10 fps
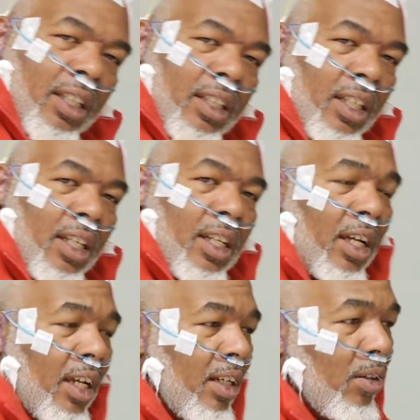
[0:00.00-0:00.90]
Did he
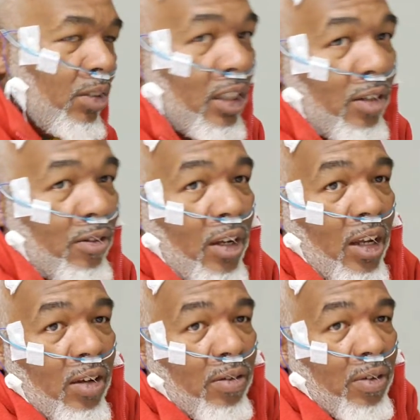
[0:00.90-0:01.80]
die? I know Sarah,
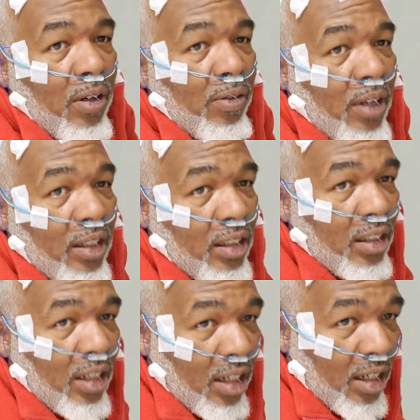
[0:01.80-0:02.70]
Farrah Fawcett
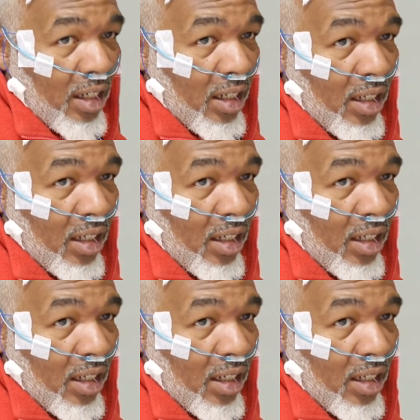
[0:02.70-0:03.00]
died.